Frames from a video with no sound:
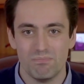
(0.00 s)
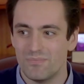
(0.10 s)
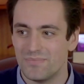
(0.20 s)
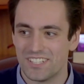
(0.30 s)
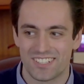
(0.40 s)

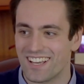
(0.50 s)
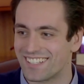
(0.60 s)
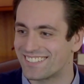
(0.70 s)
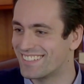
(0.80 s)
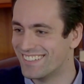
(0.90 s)

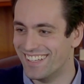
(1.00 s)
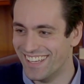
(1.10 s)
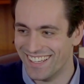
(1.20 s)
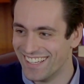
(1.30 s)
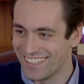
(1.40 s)
discussed.
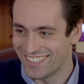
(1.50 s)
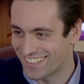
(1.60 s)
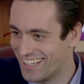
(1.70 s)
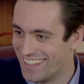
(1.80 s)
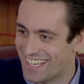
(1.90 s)
You're right there,